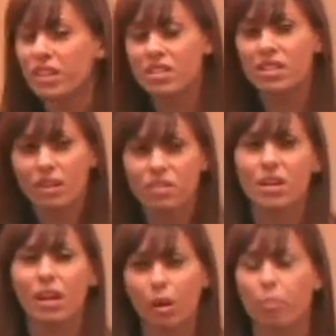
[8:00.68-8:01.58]
But instead of
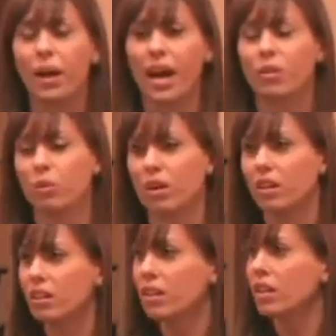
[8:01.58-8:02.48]
saying a bad
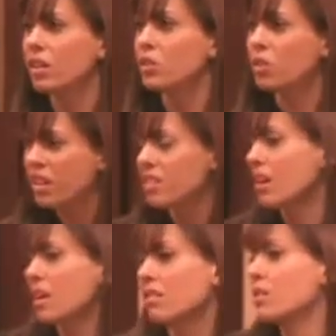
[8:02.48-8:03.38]
word, try
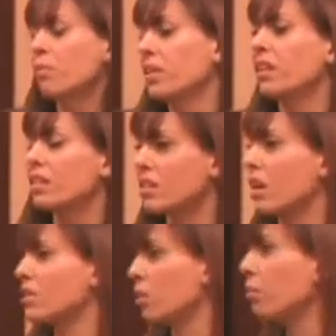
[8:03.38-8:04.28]
saying something
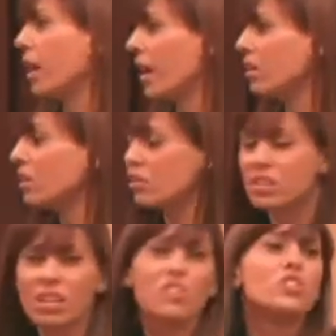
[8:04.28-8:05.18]
that's not so bad. You
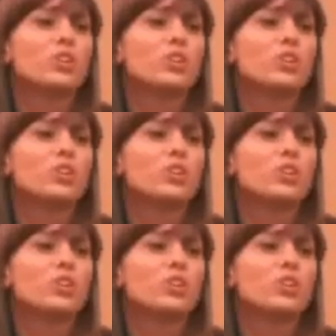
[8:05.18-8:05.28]
know, say